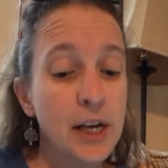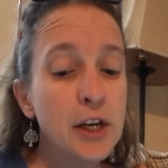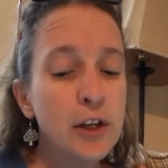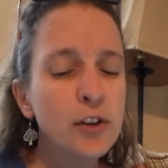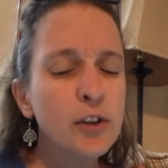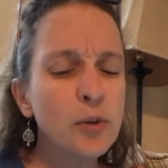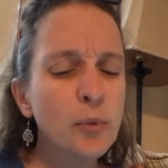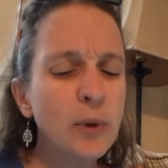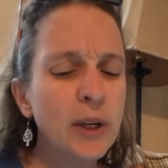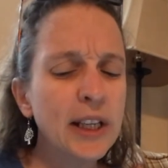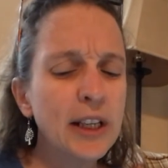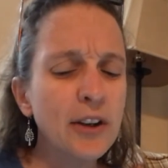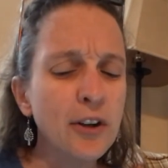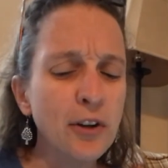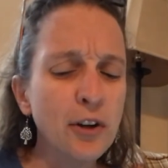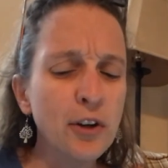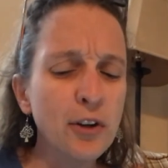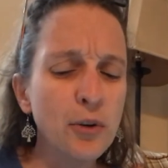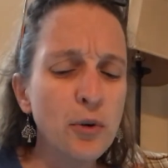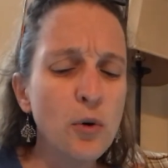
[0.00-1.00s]
So when he
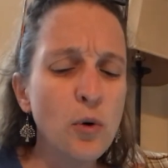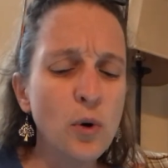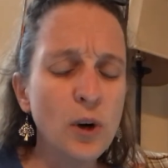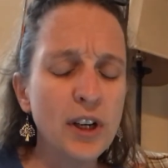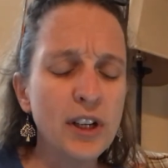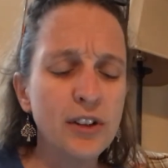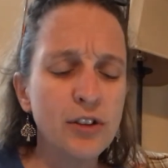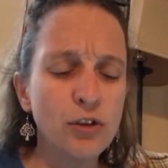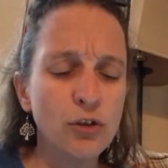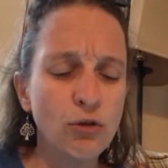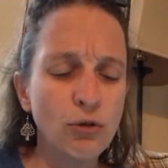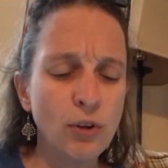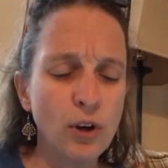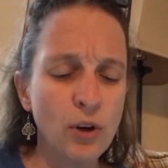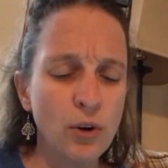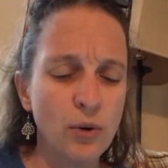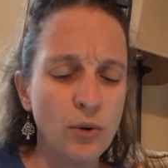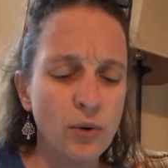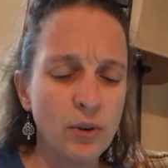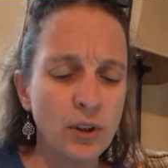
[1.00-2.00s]
heard a hornet's
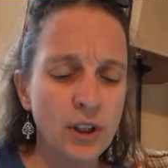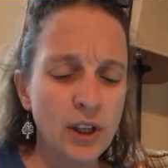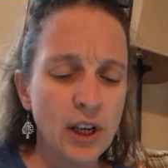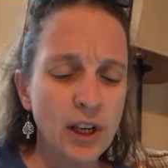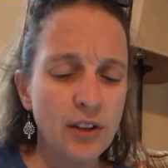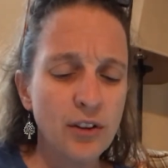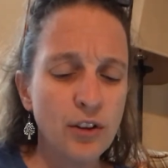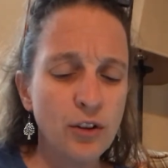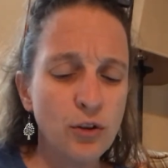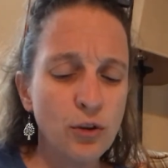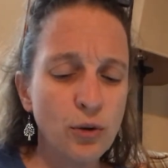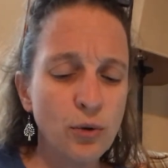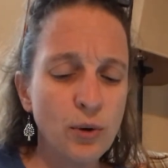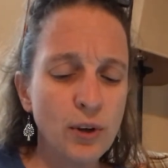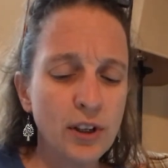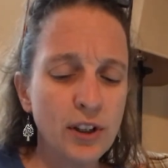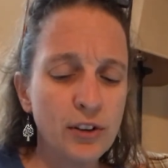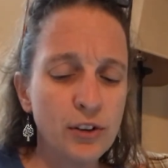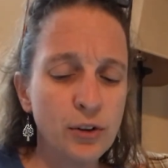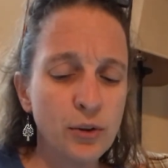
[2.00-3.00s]
drone, the
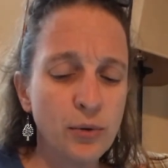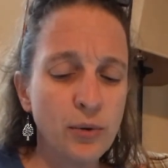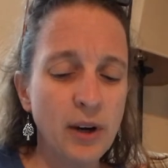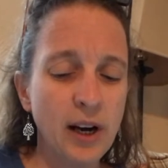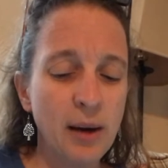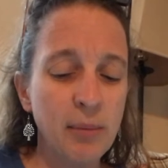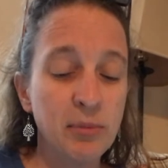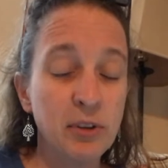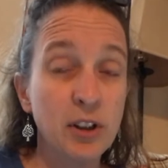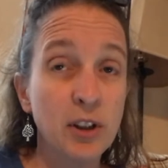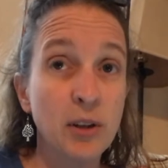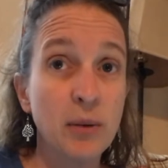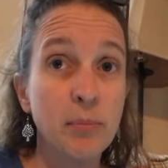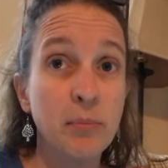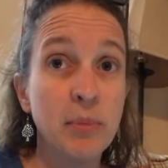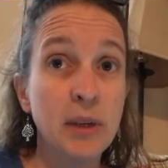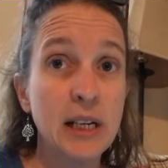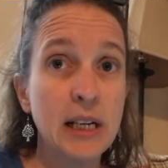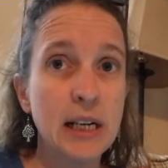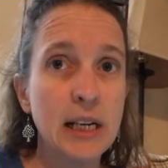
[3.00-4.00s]
tortoise crept
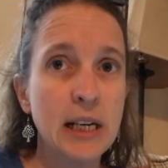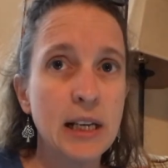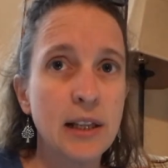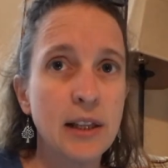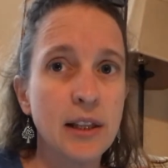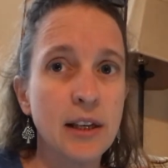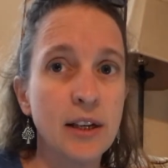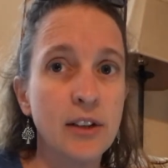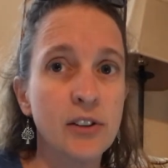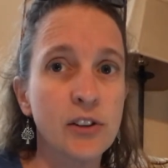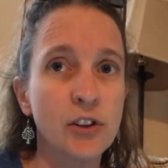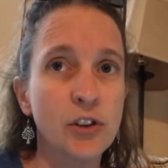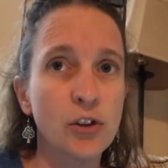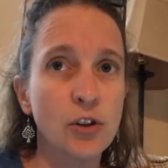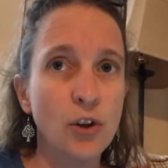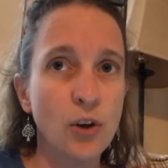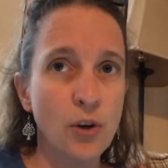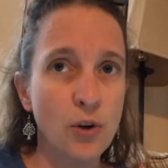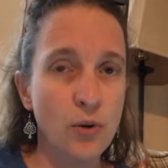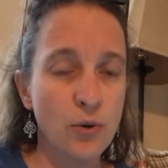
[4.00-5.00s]
beneath a
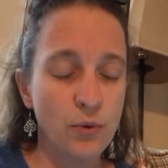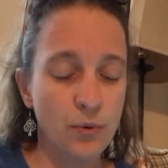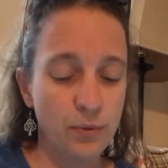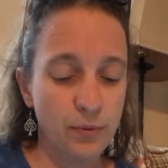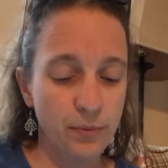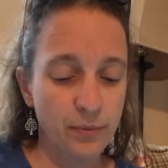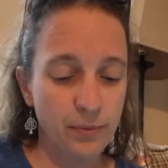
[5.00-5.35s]
stone.